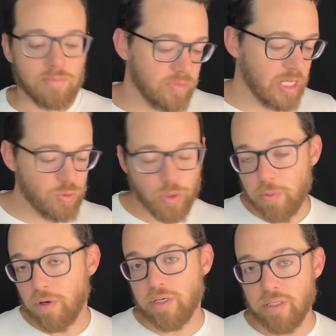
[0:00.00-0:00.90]
That's why
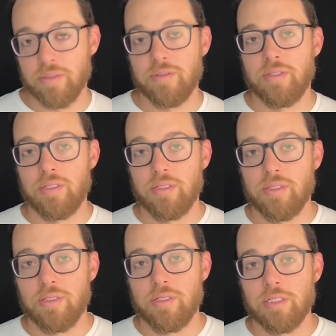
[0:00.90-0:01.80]
we're on here.
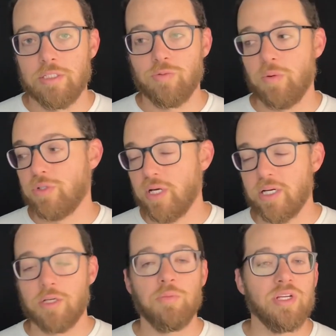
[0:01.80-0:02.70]
That's why we're trying
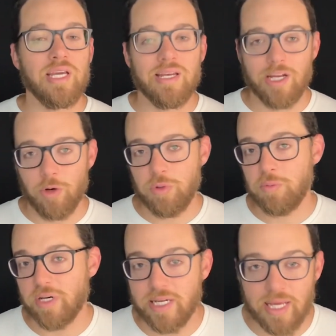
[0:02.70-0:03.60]
to communicate and help
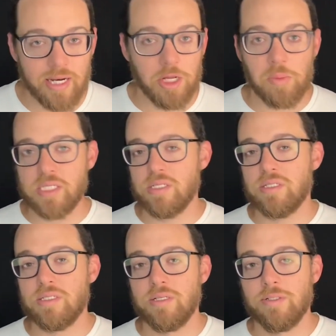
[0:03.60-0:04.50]
people on a day to day
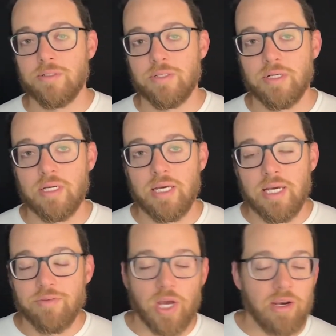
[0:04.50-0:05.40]
basis.
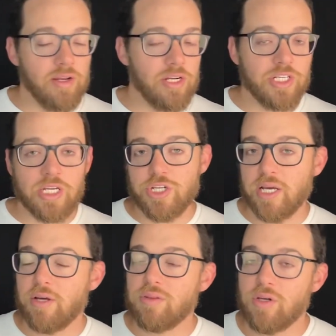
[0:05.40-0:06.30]
If you hadn't had a chance,
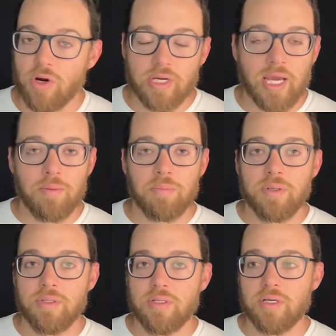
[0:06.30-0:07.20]
check out the NARC app.
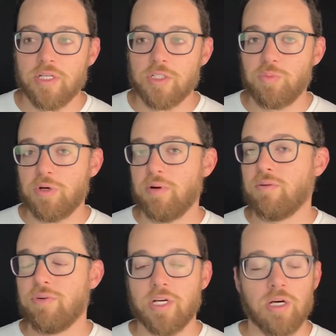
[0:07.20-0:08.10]
It's been
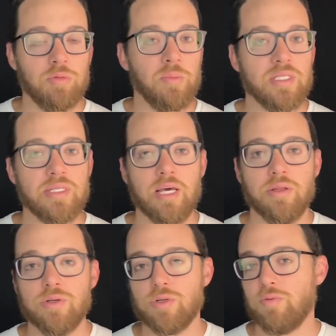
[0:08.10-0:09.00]
around for a couple months now.
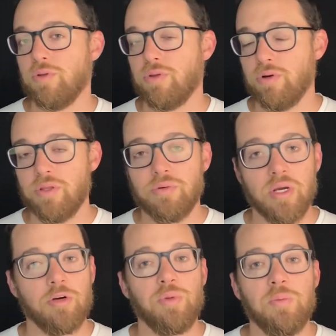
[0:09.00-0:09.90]
There's over
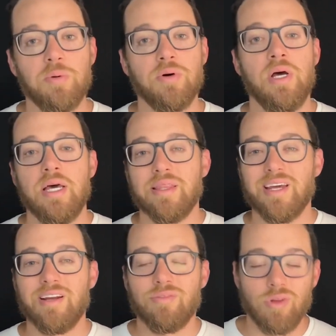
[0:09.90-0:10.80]
3,300 people
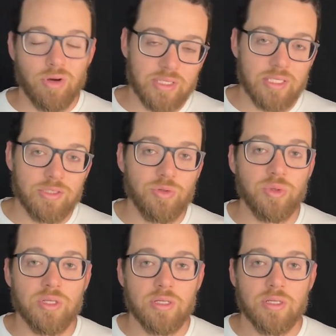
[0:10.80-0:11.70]
that have logged into
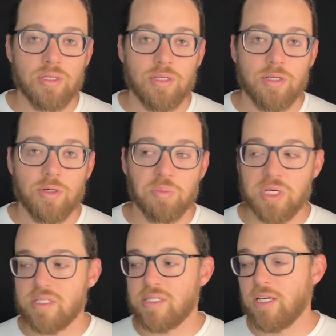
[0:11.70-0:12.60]
it
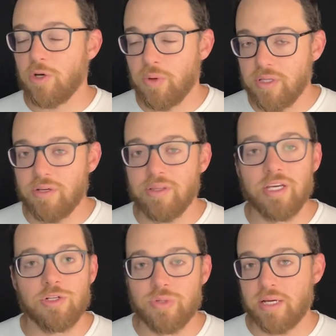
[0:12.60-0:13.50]
because they can go on there and they
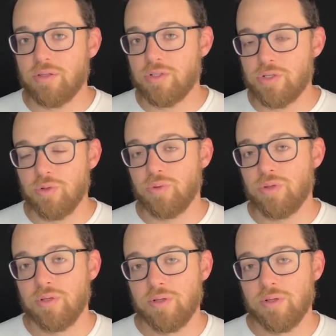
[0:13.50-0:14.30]
can track their truth.